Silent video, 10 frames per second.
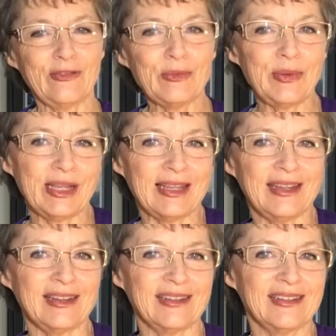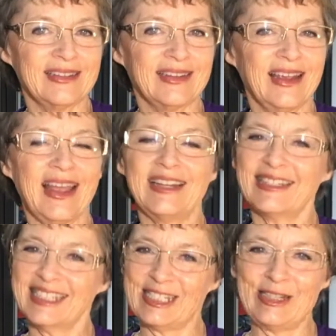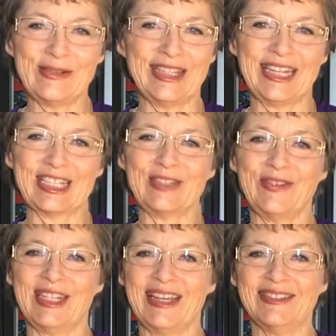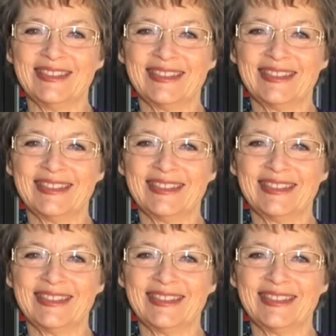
you for being here, and I'll see you in the next video.